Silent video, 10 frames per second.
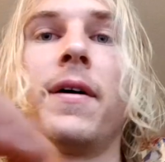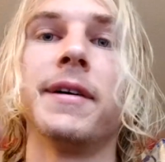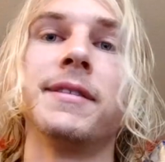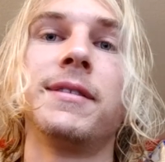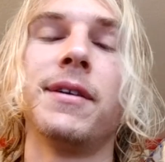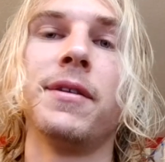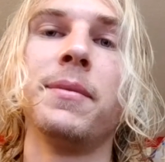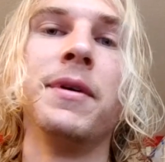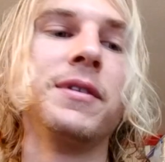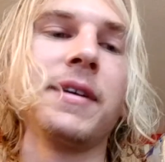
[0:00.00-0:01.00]
Alright, so the
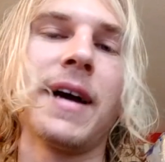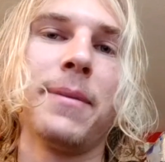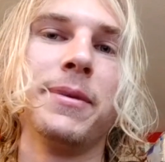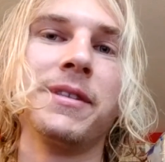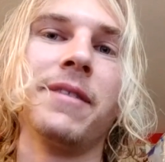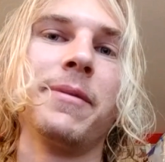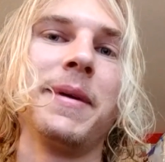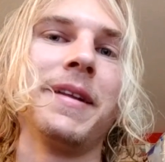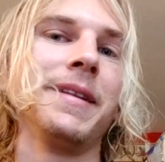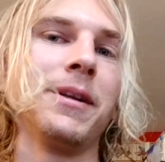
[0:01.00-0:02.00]
music app was giving
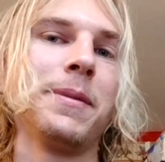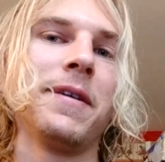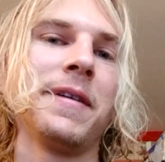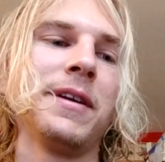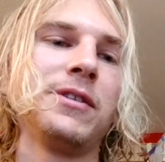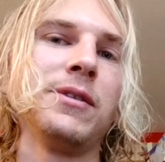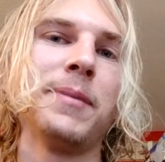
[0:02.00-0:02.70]
me a little bit of an issue,